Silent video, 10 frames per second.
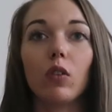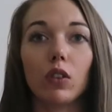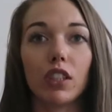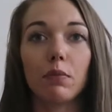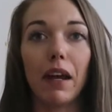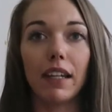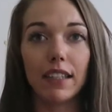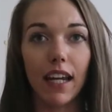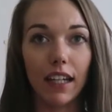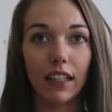or just
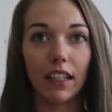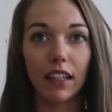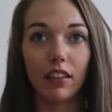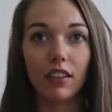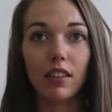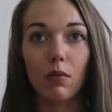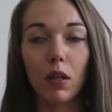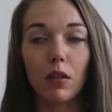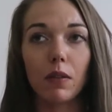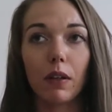maintaining, because
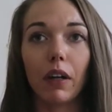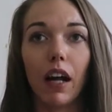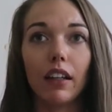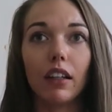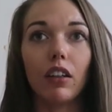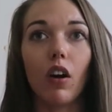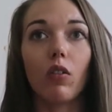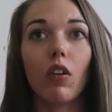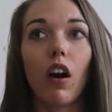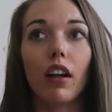sometimes when I'm cutting
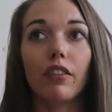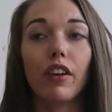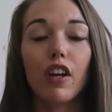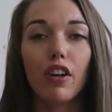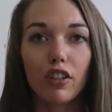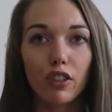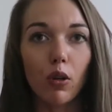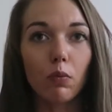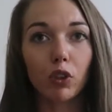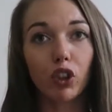I'll kind of
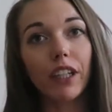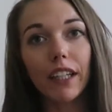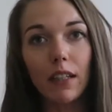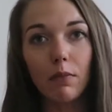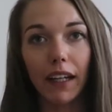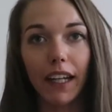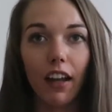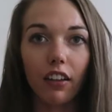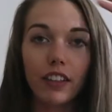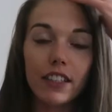stop drinking my
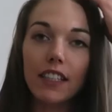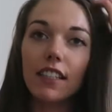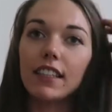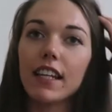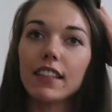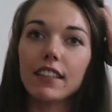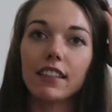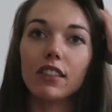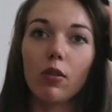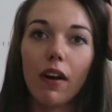calories in a
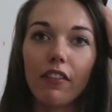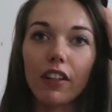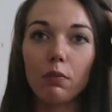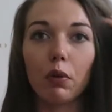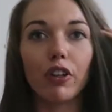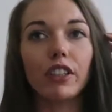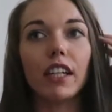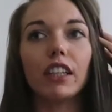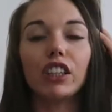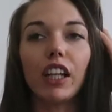sense and stop having the
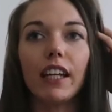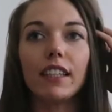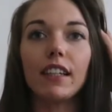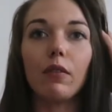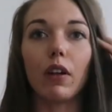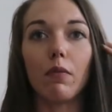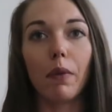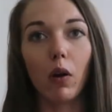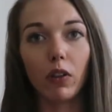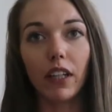protein shakes, and then when
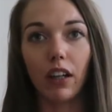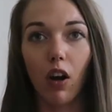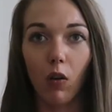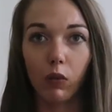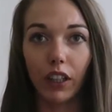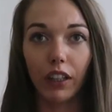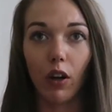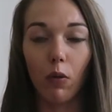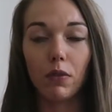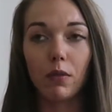I'm bulking I'll
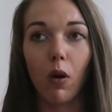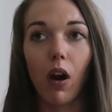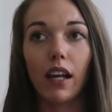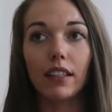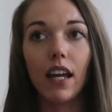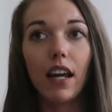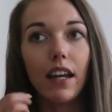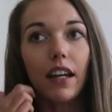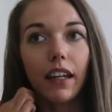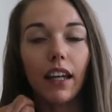really optimize
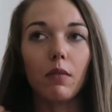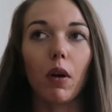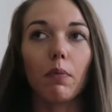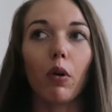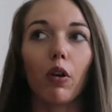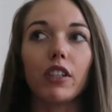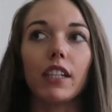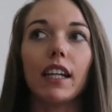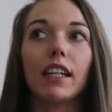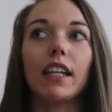getting my
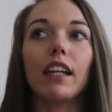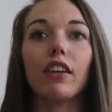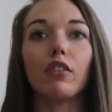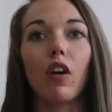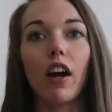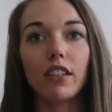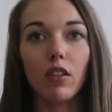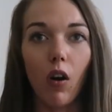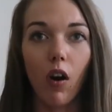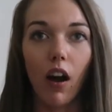protein in at the right
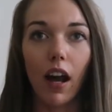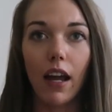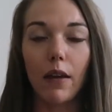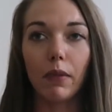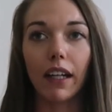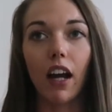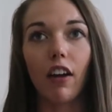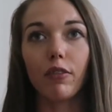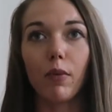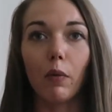time, like
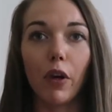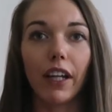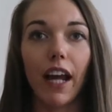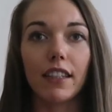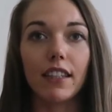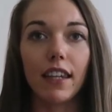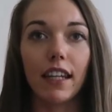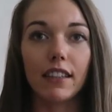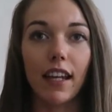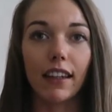after my workouts
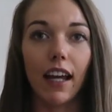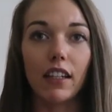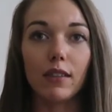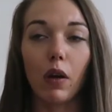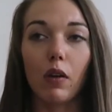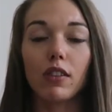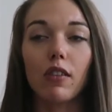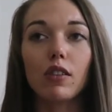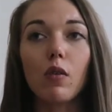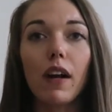and things like that as well.
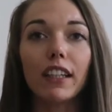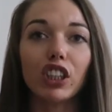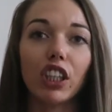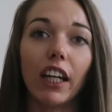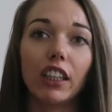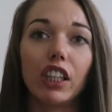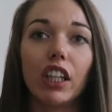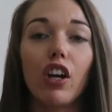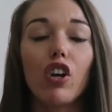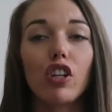So it's always
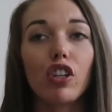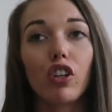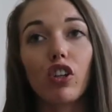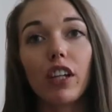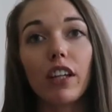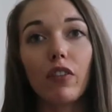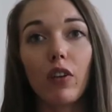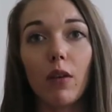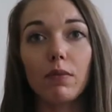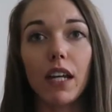changing. So I thought I'd give
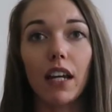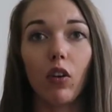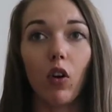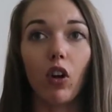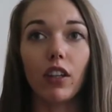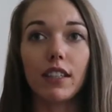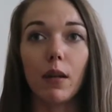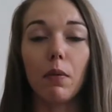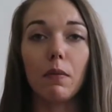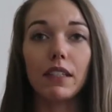you an update on
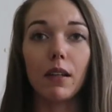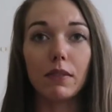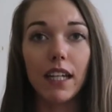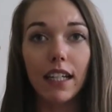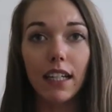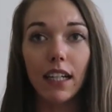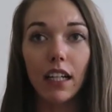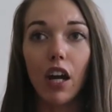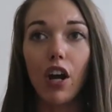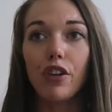supplements I'm
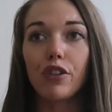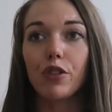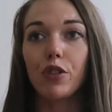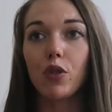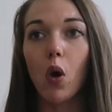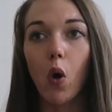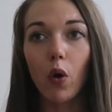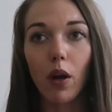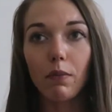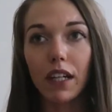taking. So
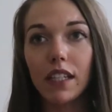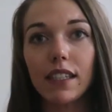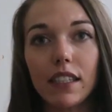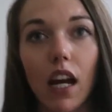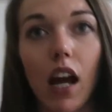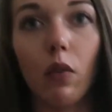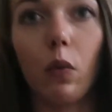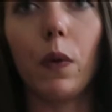I'm gonna start